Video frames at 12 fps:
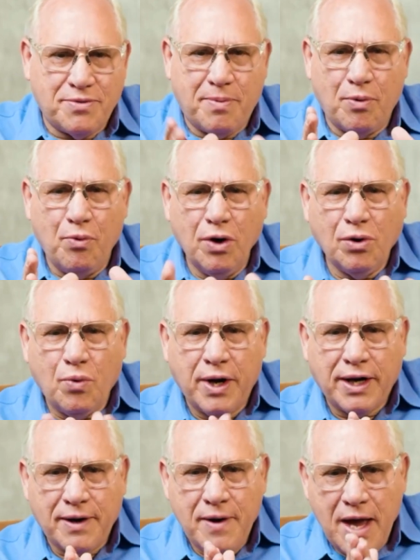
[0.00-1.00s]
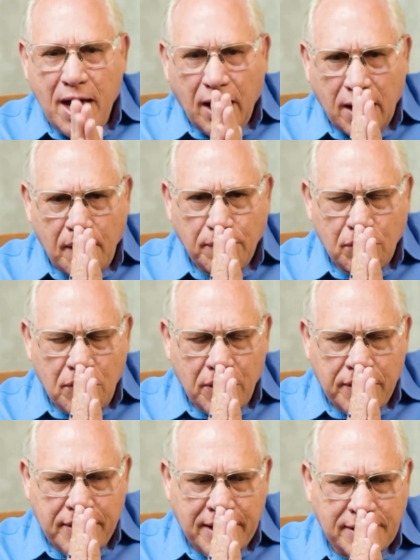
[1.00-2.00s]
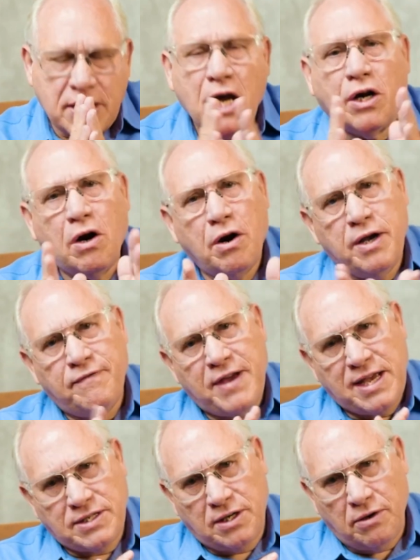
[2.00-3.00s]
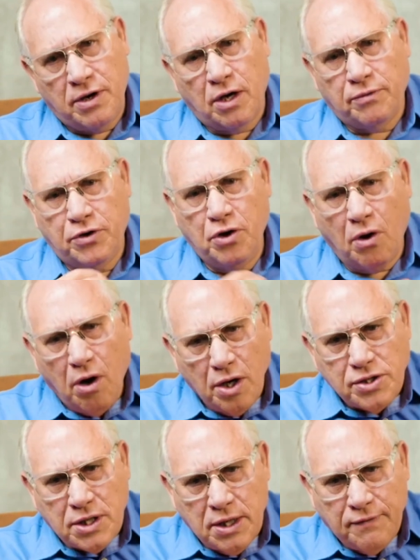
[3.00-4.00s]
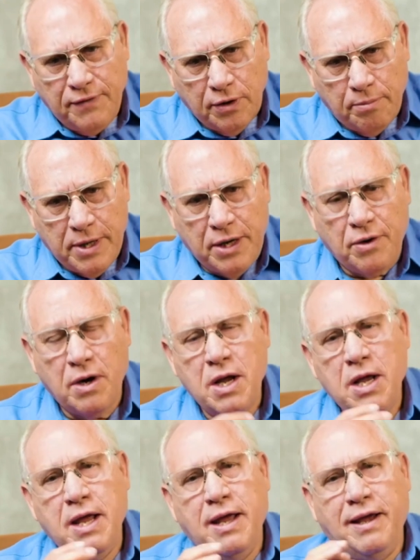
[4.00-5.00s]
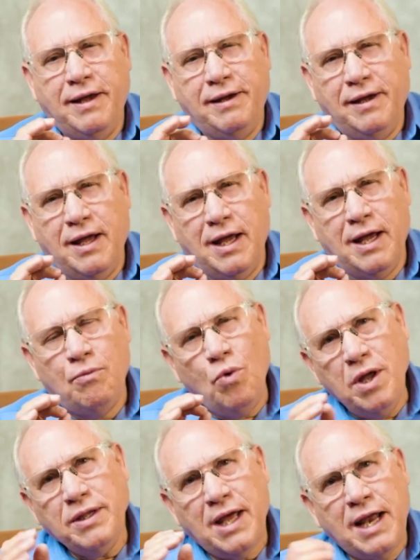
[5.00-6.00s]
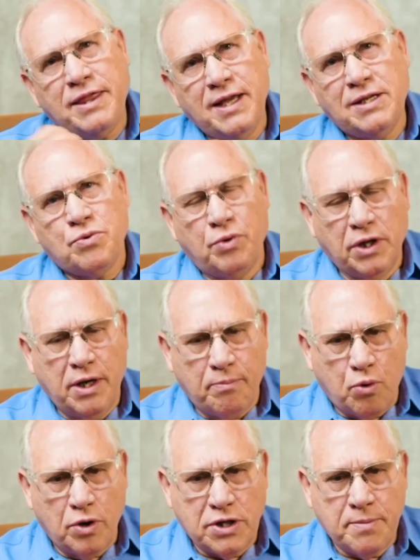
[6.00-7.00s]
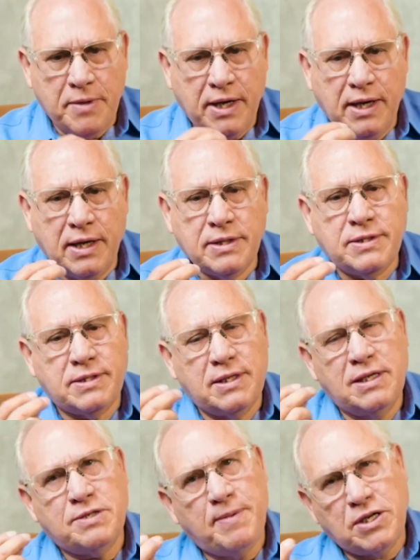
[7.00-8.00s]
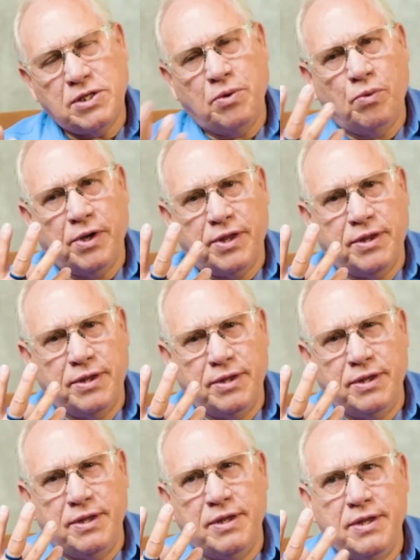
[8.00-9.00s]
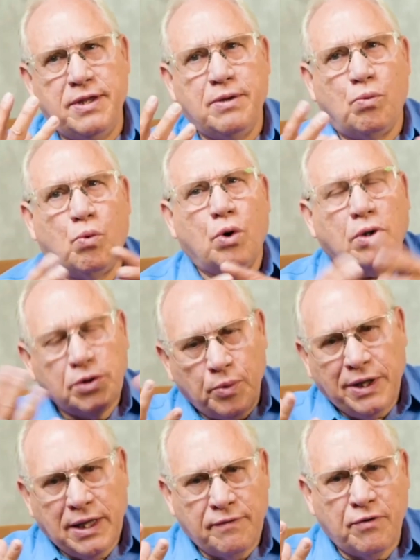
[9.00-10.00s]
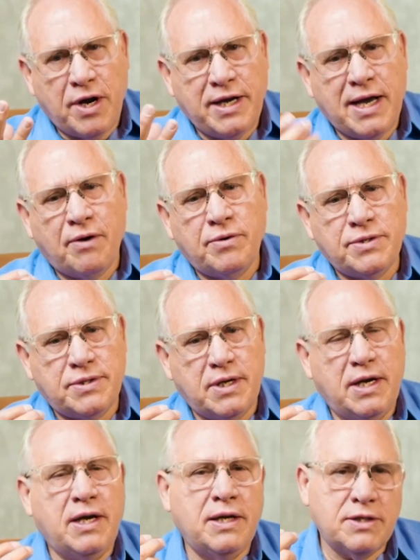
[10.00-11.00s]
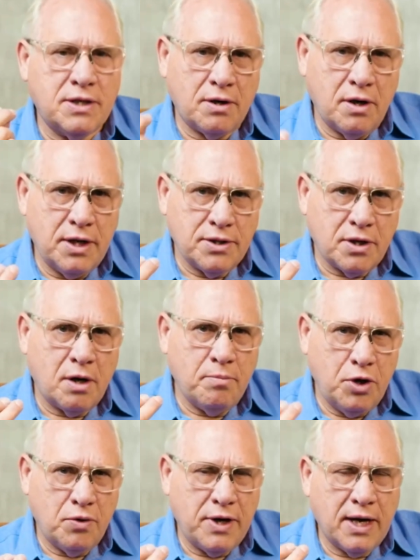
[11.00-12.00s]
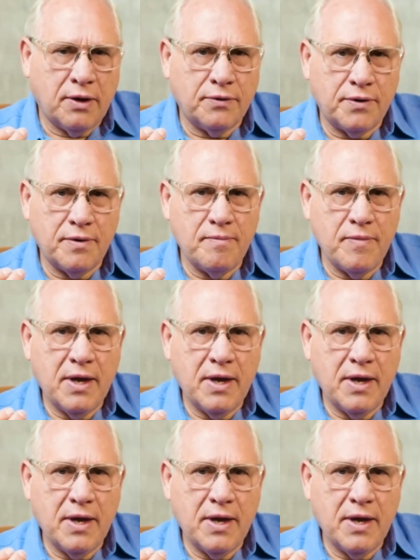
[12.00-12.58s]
But real quick, a couple more things. Cardiovascular health. Your heart's going to feel better. And one that I think is really important to me is, especially with the world that we live in right now, is our immune health.